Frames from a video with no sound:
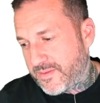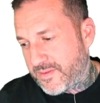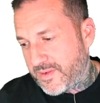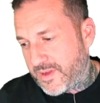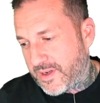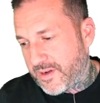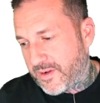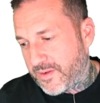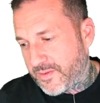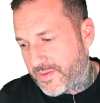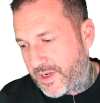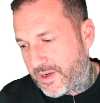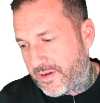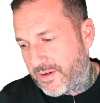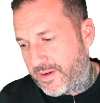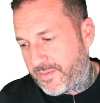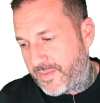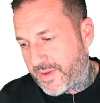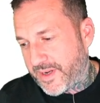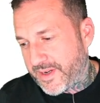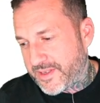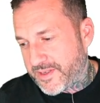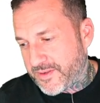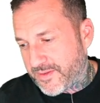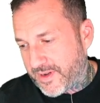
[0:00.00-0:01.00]
you know, your
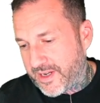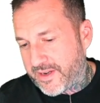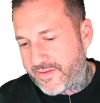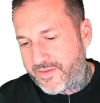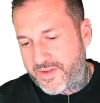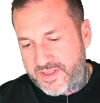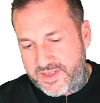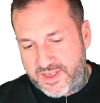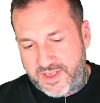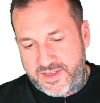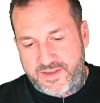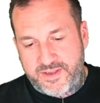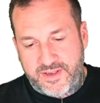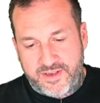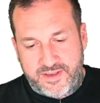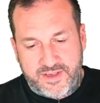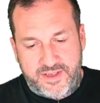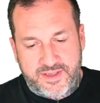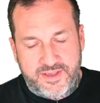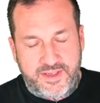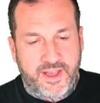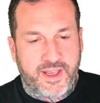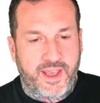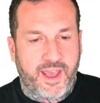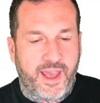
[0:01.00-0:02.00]
administrative assistant
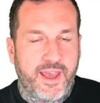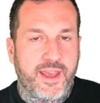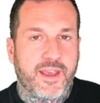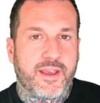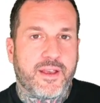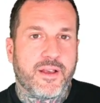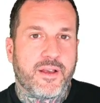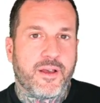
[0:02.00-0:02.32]
to say, "Hey,